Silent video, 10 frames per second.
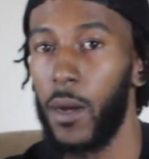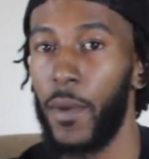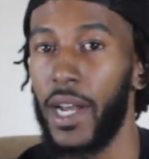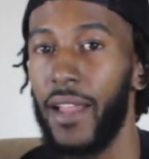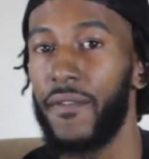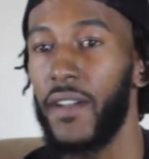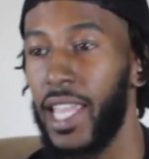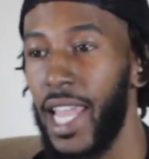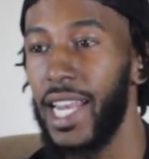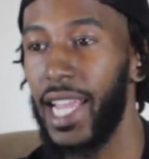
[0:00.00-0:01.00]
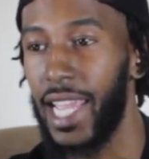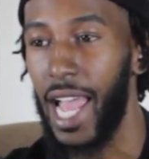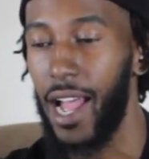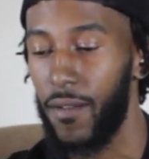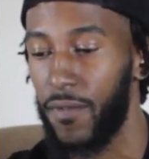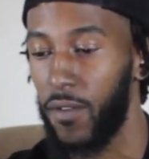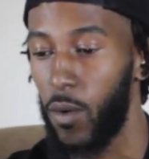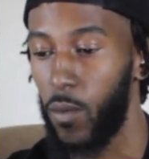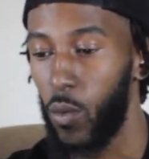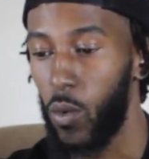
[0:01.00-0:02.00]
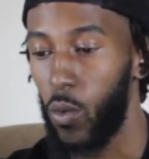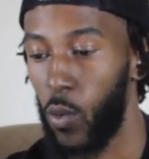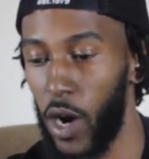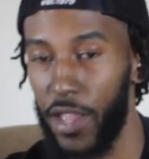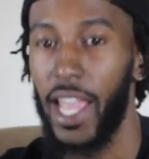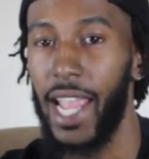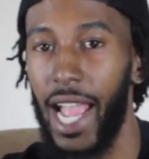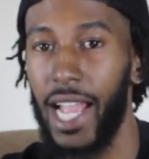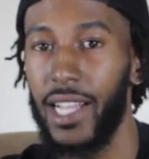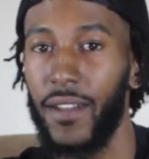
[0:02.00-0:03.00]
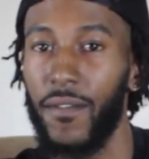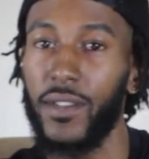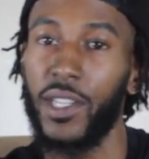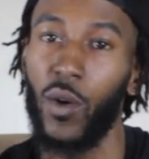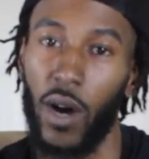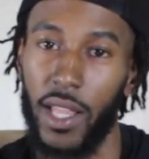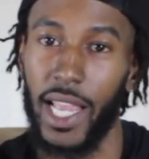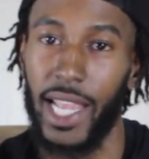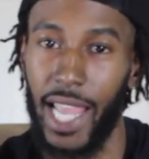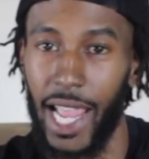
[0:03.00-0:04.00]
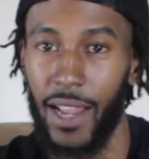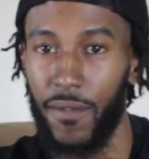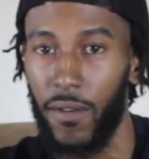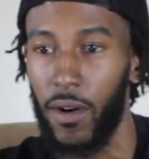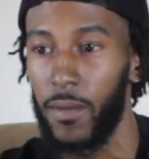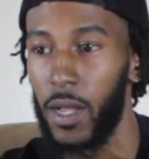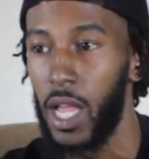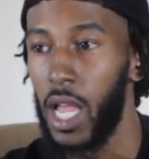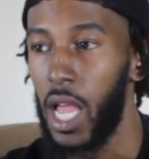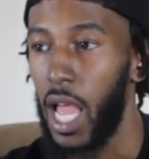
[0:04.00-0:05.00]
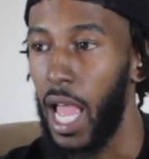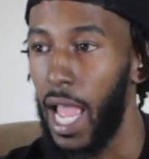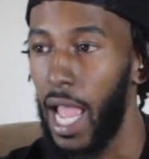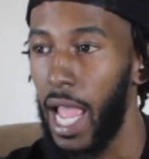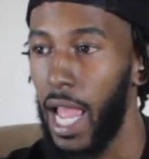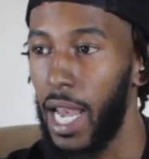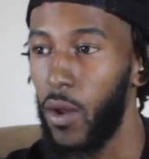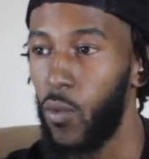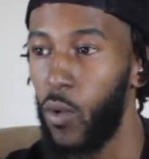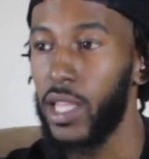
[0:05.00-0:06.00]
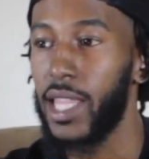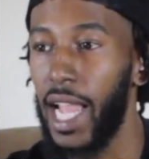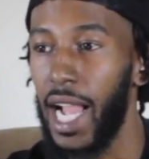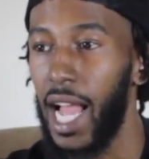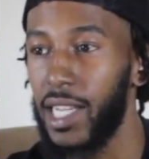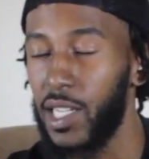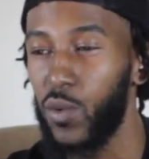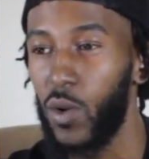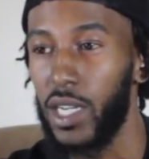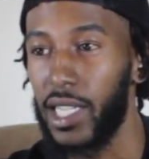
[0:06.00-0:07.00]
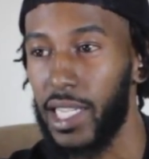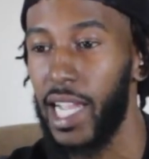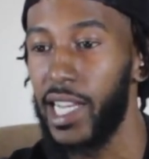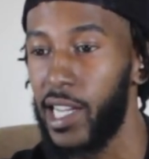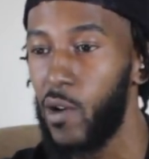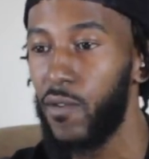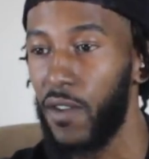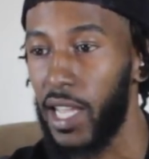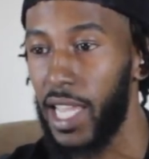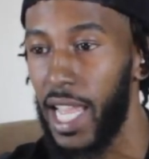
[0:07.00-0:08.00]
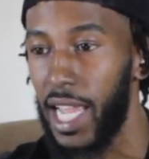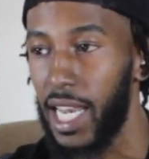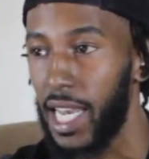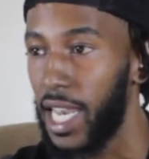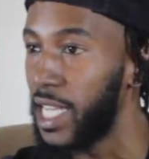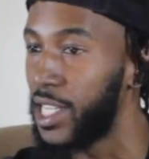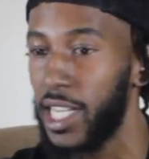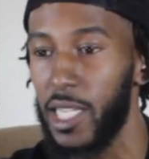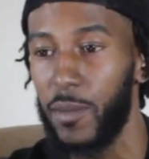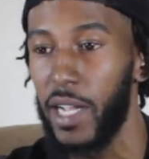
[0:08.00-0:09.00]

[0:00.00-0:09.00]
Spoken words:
but they forget the gap from where they at to where they came from. And one thing I just want to say, don't forget, just